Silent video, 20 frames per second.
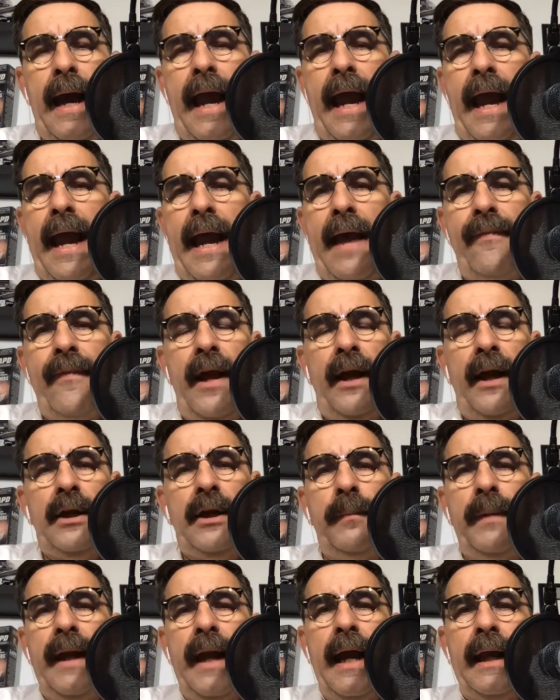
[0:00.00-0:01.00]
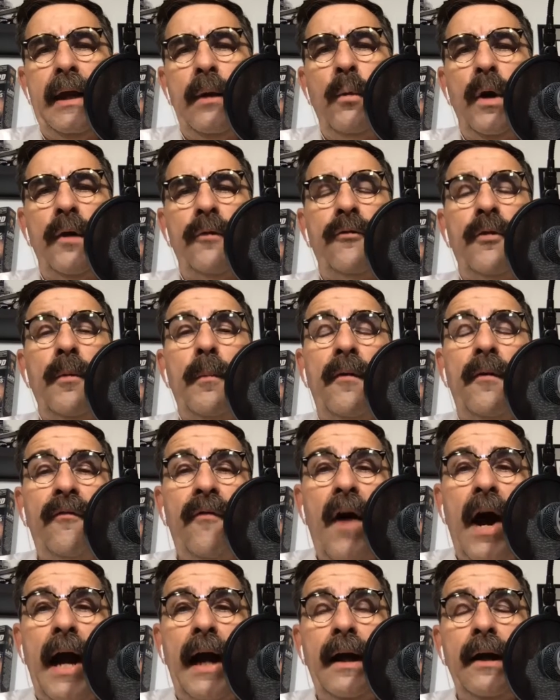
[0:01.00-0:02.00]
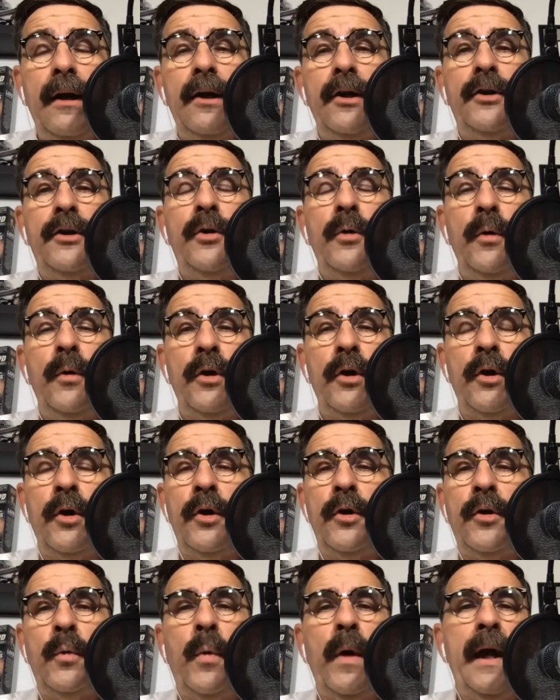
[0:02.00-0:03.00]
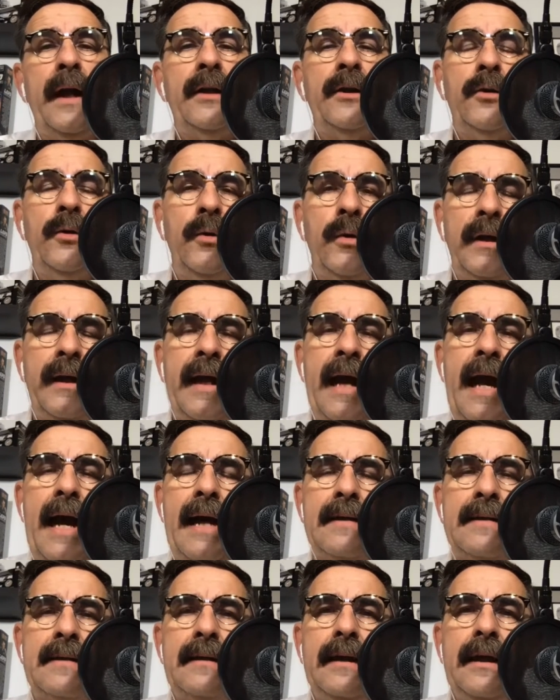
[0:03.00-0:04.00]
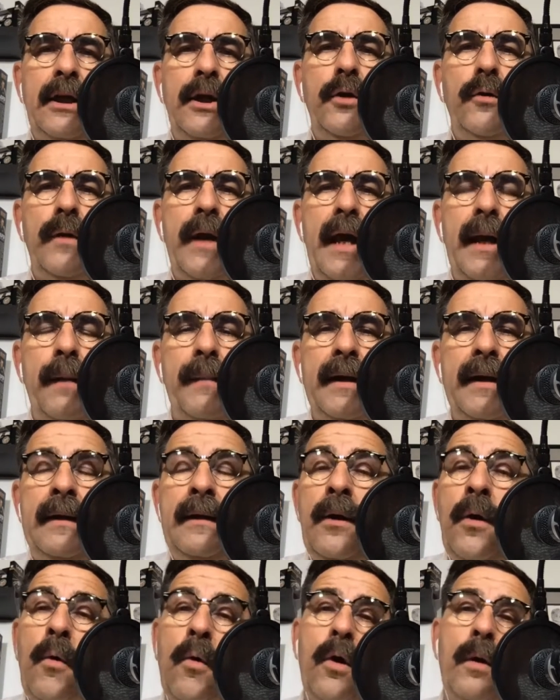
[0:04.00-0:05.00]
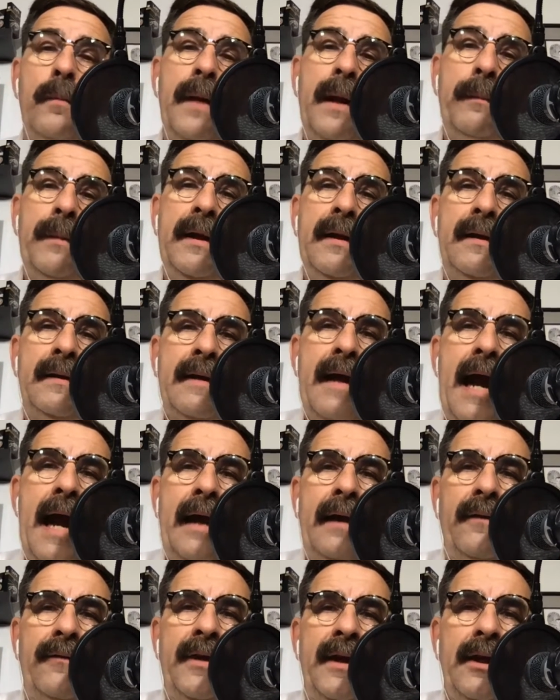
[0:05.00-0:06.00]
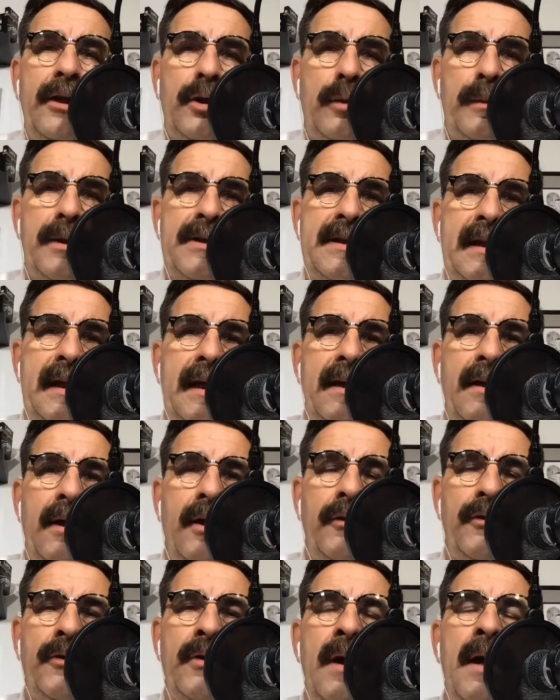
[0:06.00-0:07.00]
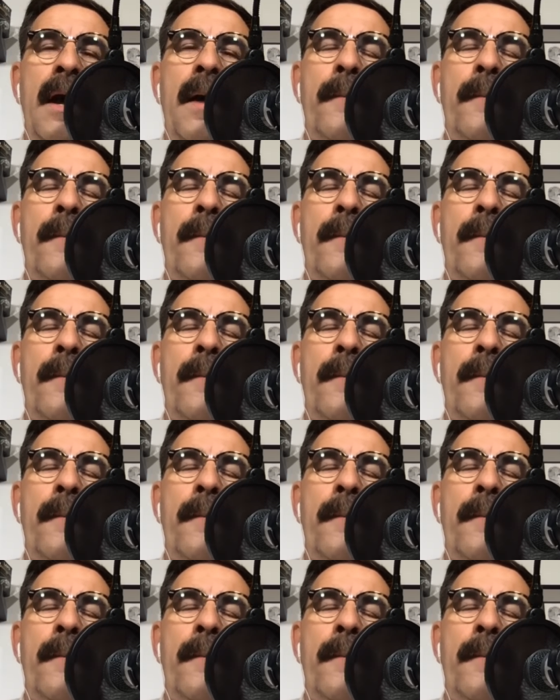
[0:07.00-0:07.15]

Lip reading: And that could be anywhere from a fire to an earthquake to a gas leak, you name it, or maybe an attack of killer mosquitoes.